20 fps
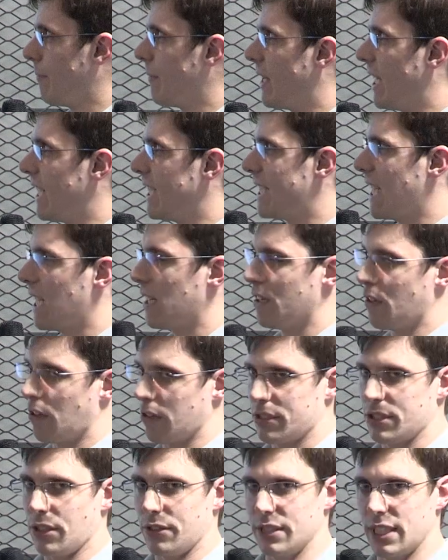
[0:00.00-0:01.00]
they're
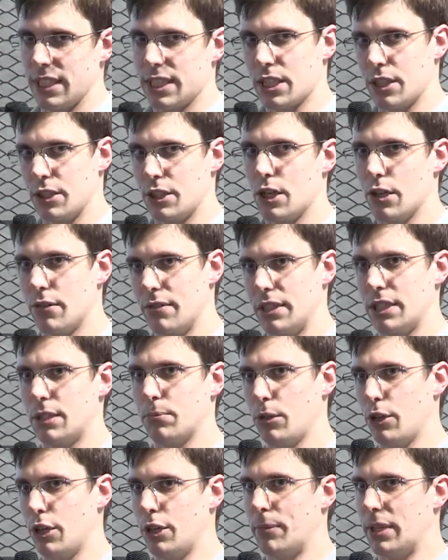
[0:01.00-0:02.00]
deadlocked on this concurrent
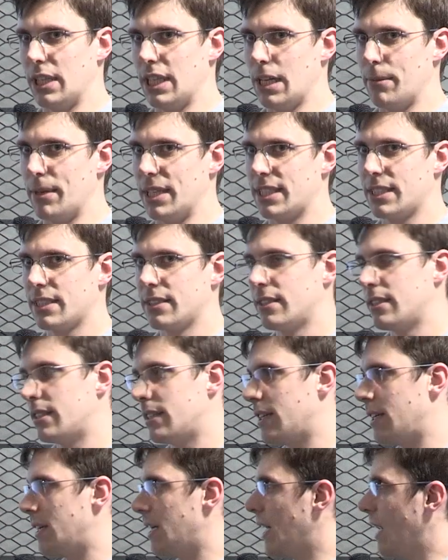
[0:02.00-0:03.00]
deployment limit.
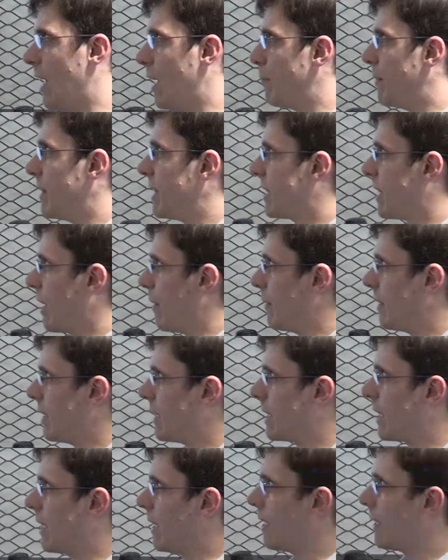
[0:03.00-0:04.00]
So
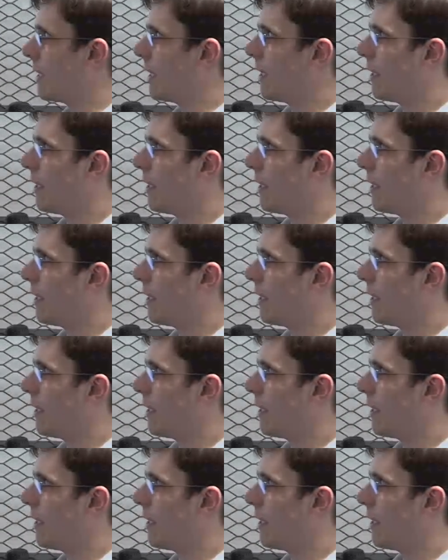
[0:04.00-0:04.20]
it's a